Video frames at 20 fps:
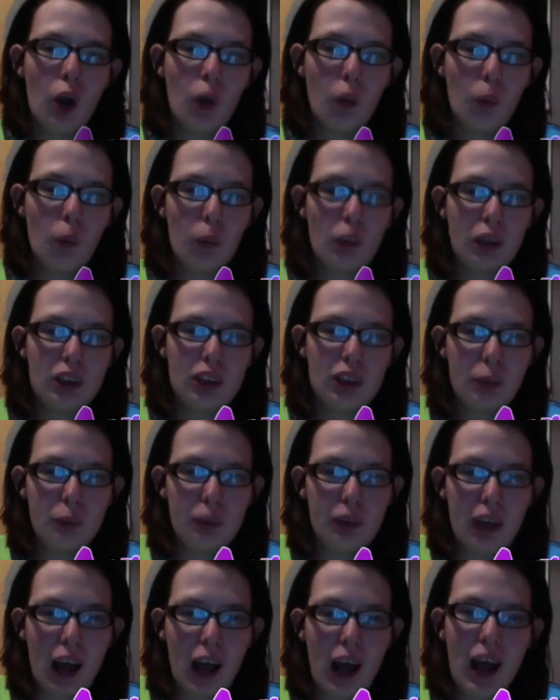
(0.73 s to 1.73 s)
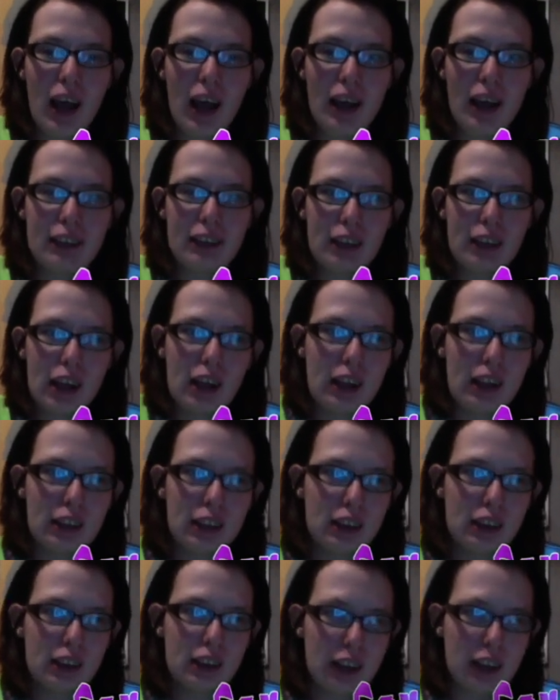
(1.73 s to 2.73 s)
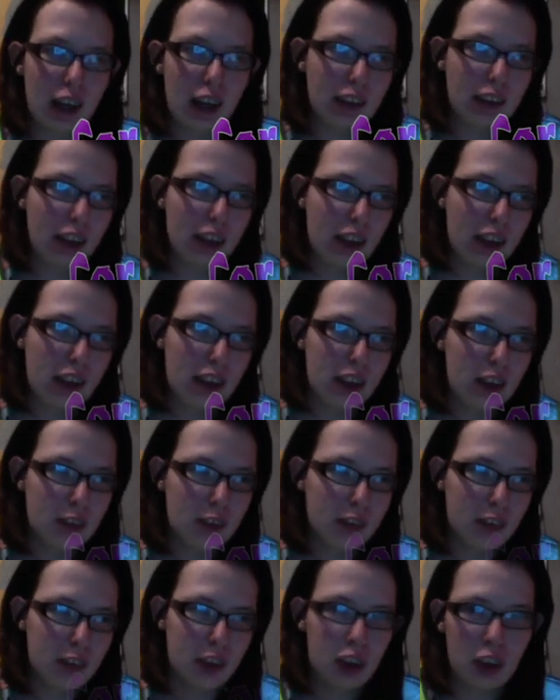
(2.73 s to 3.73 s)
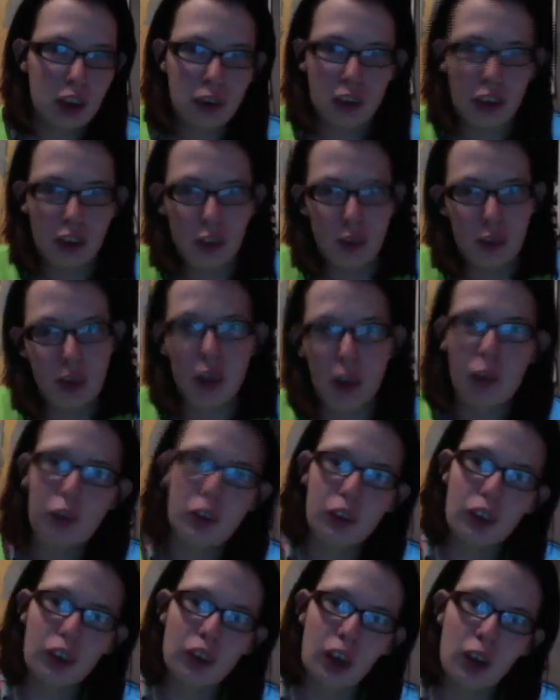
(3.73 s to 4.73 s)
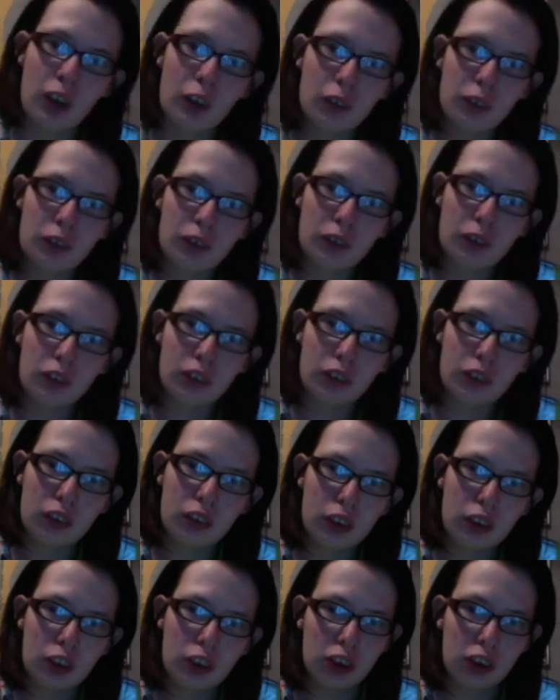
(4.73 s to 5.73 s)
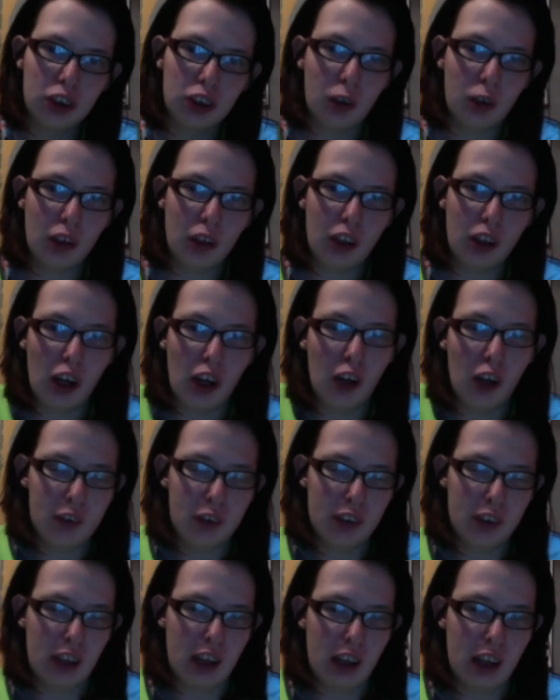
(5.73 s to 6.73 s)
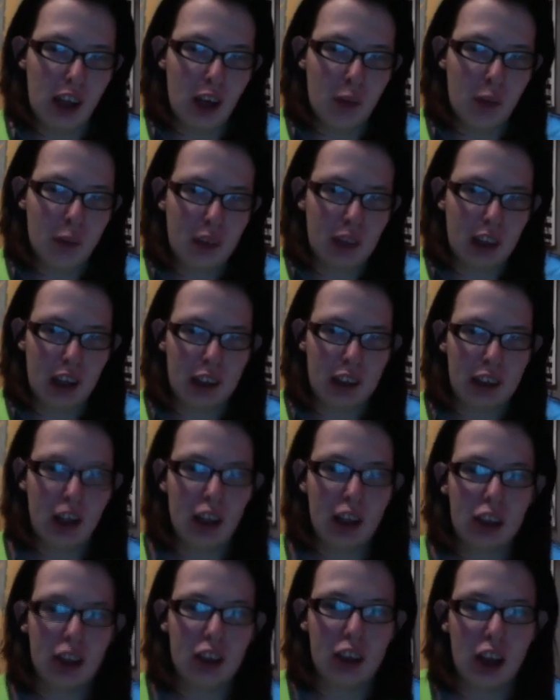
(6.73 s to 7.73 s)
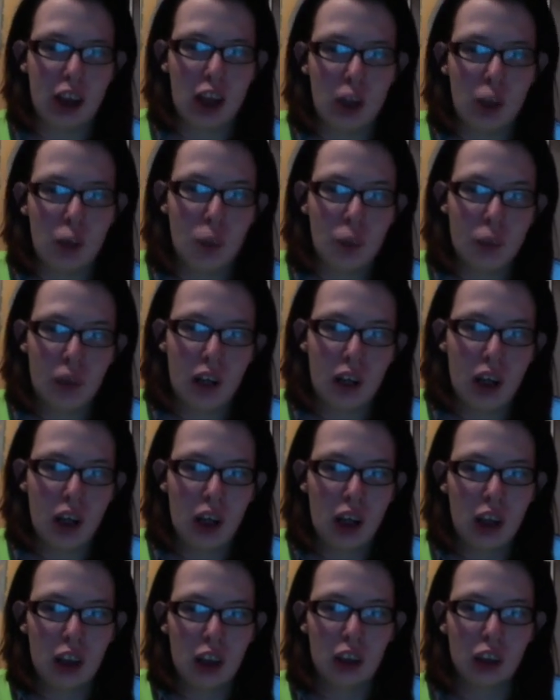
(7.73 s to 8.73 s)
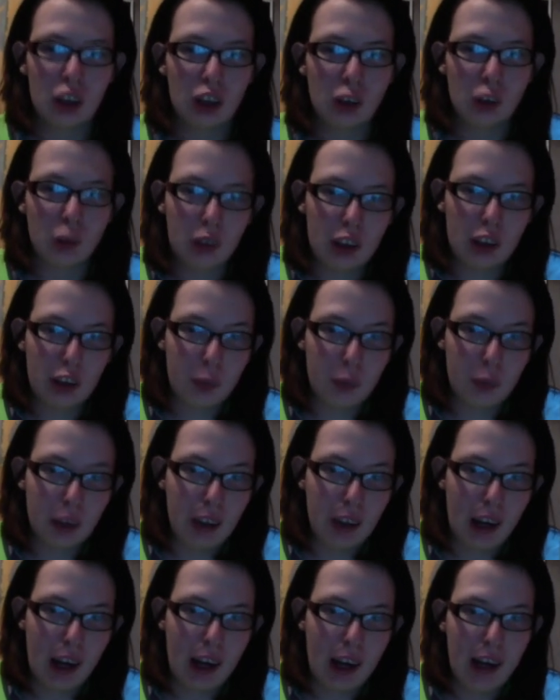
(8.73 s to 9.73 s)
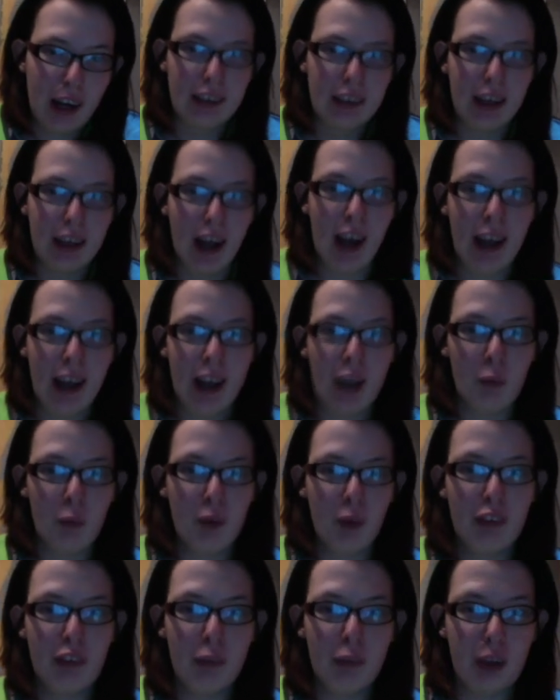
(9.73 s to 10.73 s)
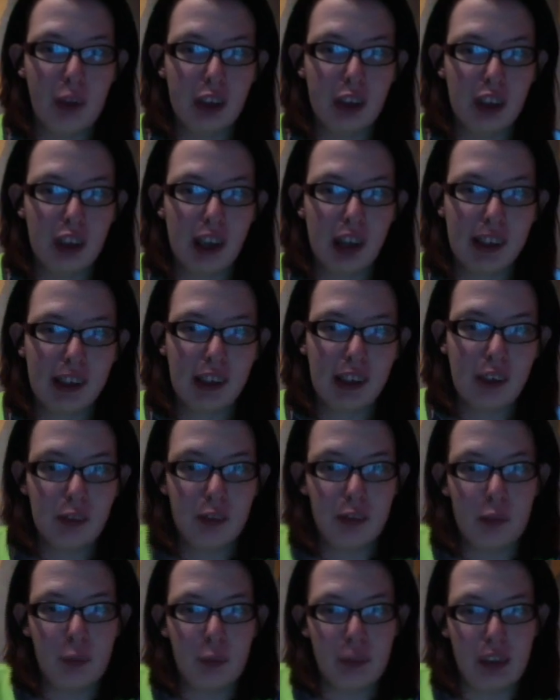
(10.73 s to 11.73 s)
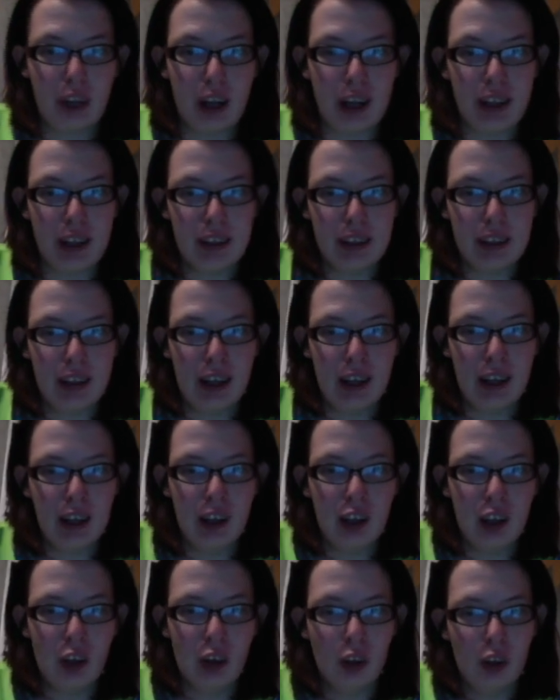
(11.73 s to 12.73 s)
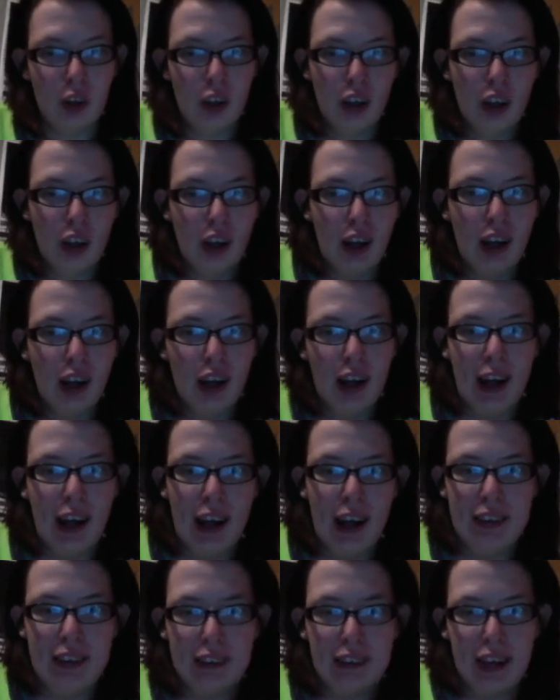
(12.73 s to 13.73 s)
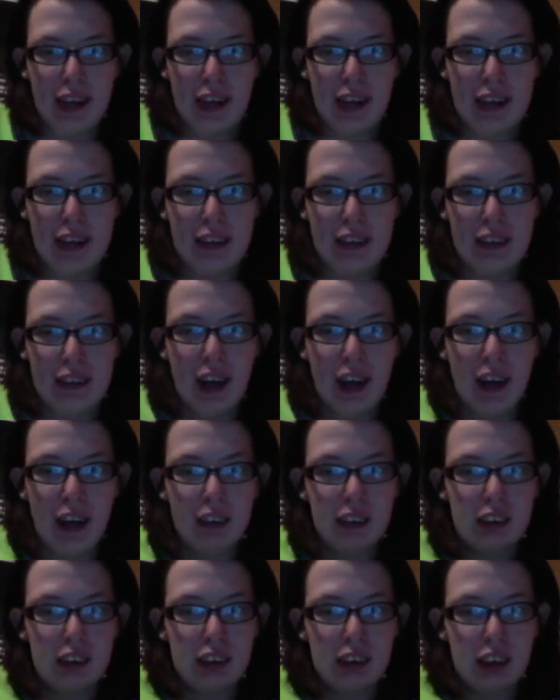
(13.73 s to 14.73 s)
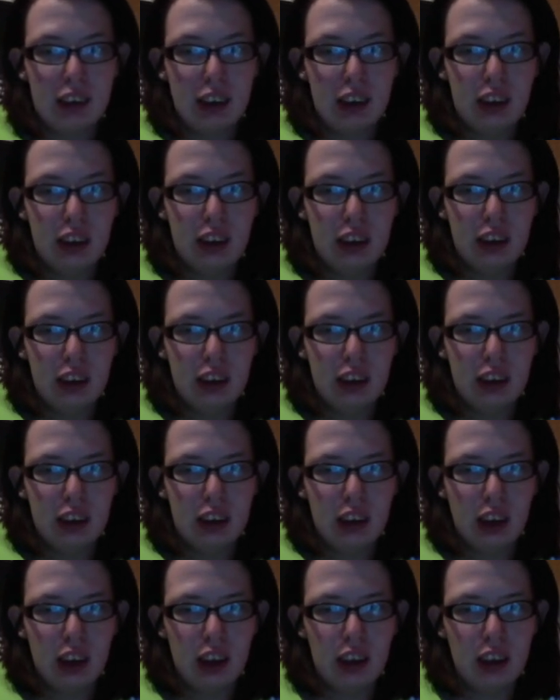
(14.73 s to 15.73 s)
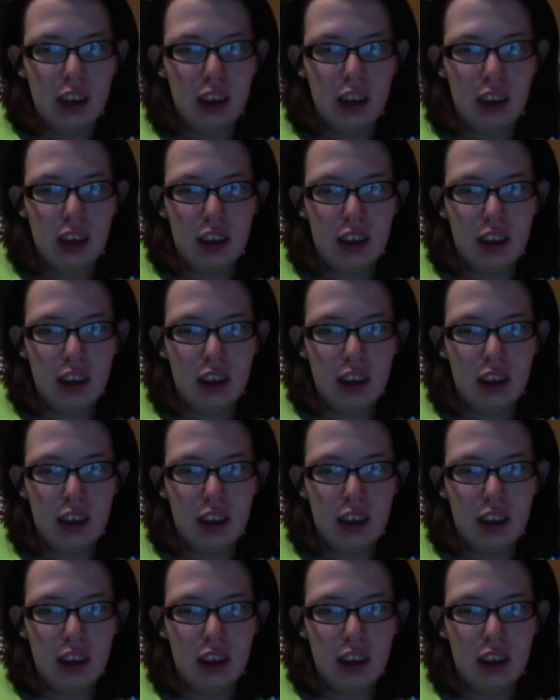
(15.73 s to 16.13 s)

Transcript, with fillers: What's up guys, it's Tezza, for those who don't know, so obviously I'm Tezza, so just wanted to point out that I am wearing my jacket from Tanknut, and yes, it is Tanknut,